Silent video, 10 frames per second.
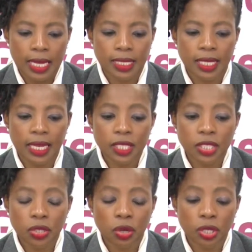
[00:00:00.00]
as the
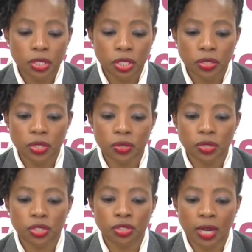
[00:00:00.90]
nation continues
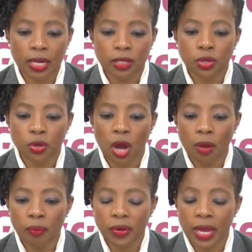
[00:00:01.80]
to struggle to
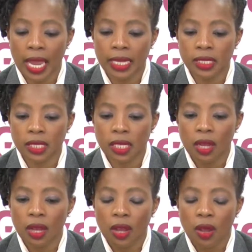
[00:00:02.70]
comprehend
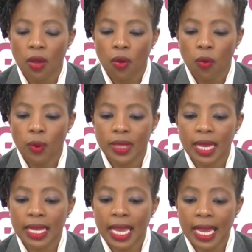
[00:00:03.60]
with
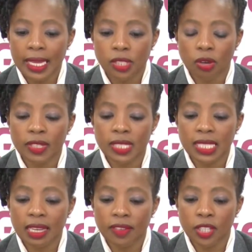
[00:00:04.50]
the case of a
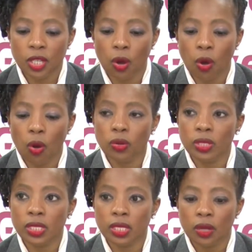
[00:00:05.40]

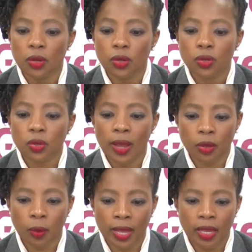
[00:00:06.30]
7-year-old
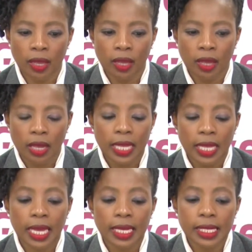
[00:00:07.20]
Twekwe
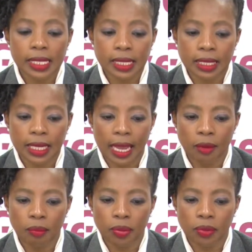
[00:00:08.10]
in the Eastern
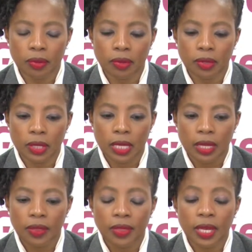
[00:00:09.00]
Cape.
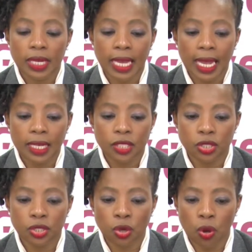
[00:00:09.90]
The
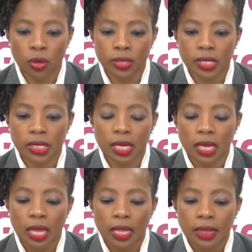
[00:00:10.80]
reality dawns
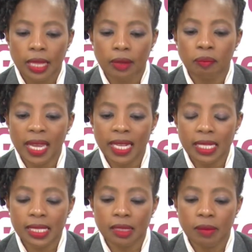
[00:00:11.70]
that
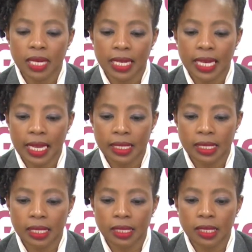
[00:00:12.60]
many similar
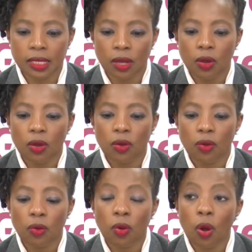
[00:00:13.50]
cases
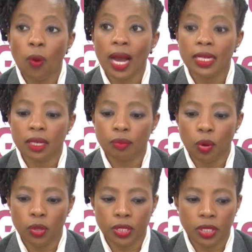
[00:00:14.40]
go
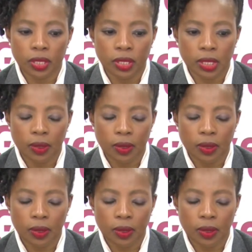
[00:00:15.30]
unreported.